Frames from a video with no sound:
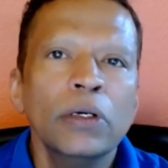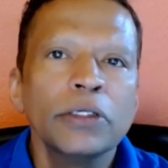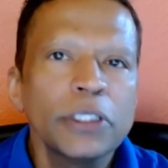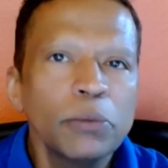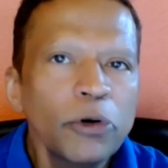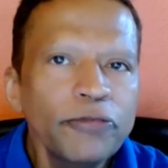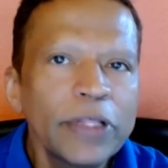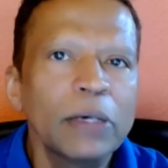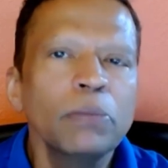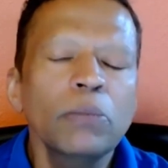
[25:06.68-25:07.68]
Some of
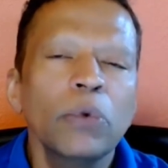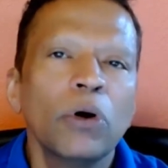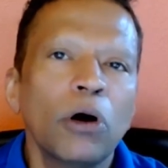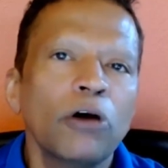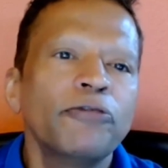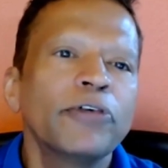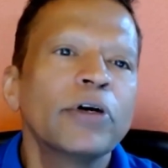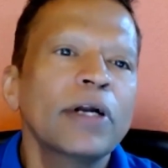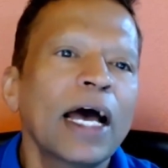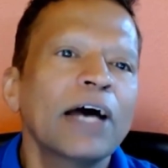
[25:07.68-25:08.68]
them
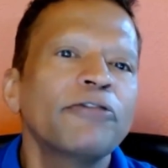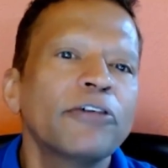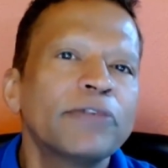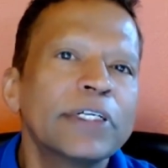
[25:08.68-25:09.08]
offer half-off